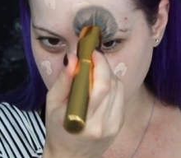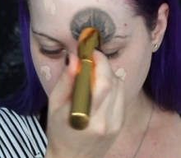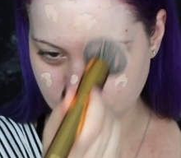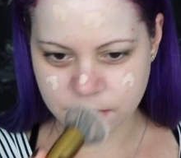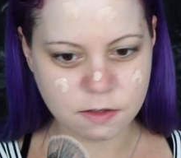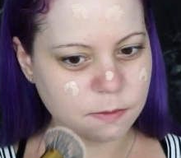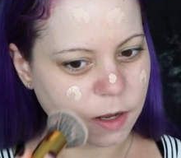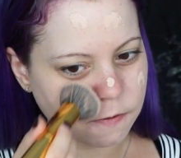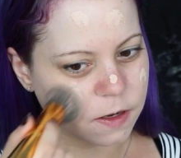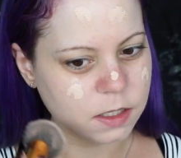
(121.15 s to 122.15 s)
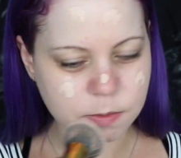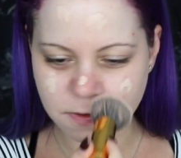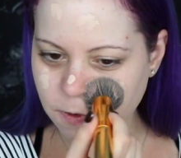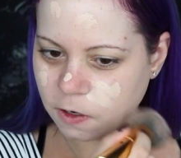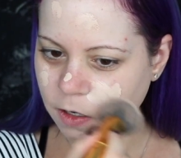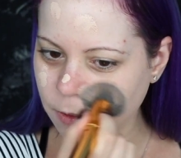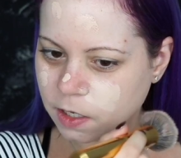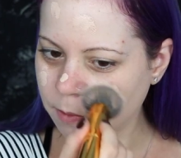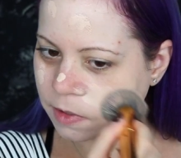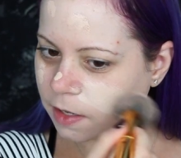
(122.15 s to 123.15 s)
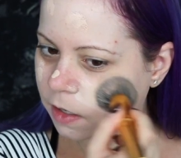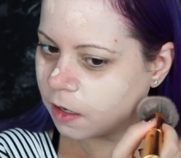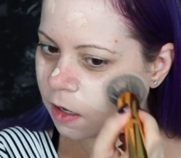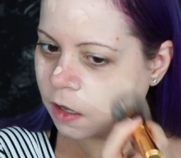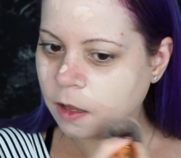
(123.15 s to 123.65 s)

the rest of my face before I in and blend.